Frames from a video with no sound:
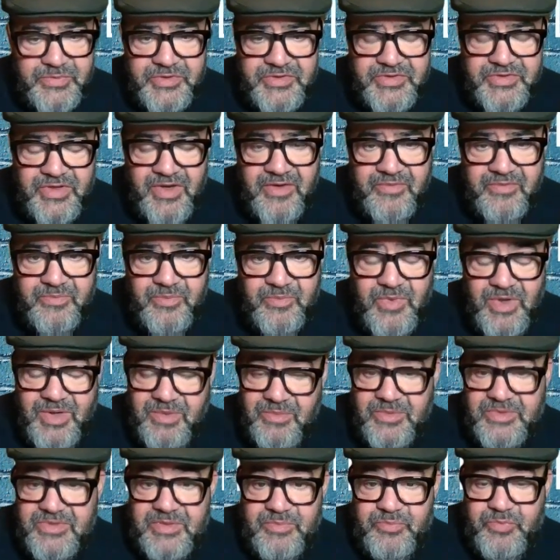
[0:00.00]
which I
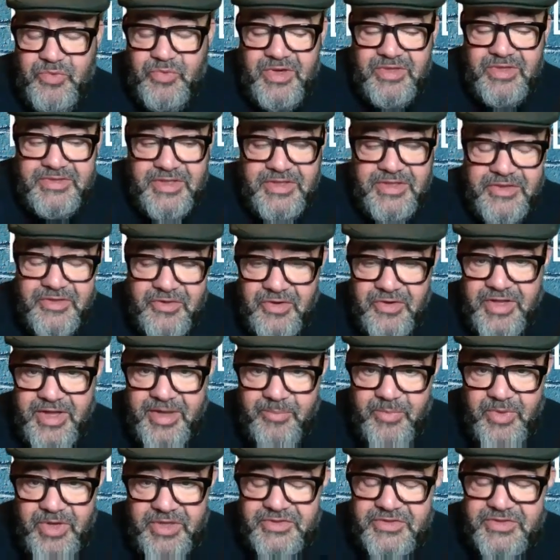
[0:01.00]
was surprised that you got
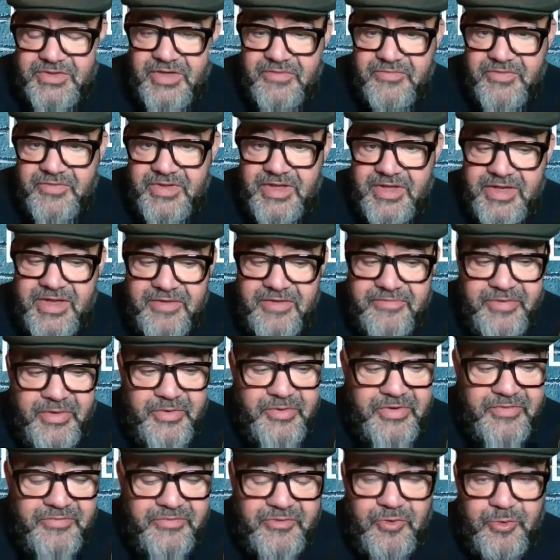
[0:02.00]
that much, given that they
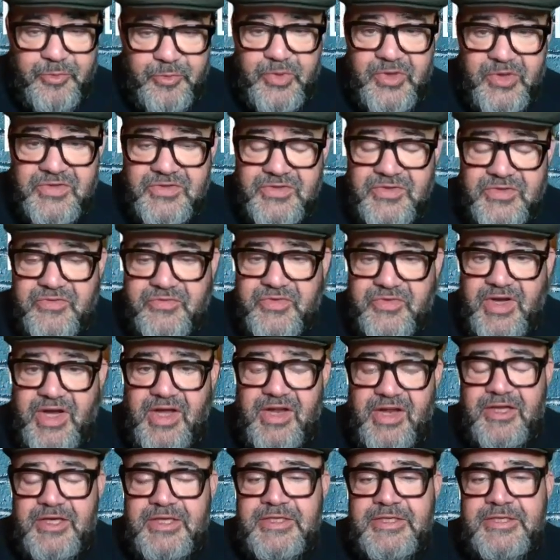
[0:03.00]
voted for a person of
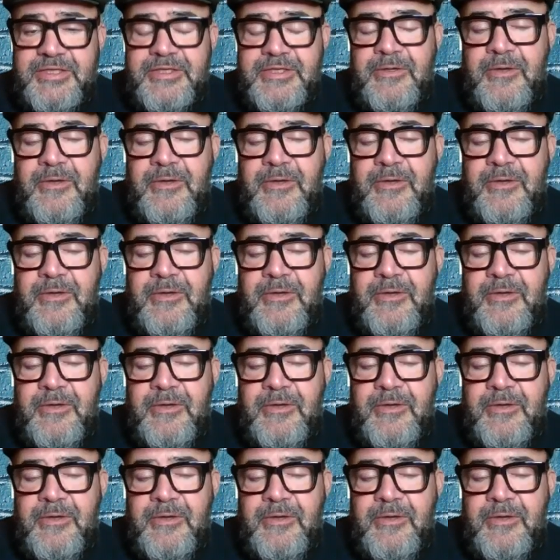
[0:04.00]
colour.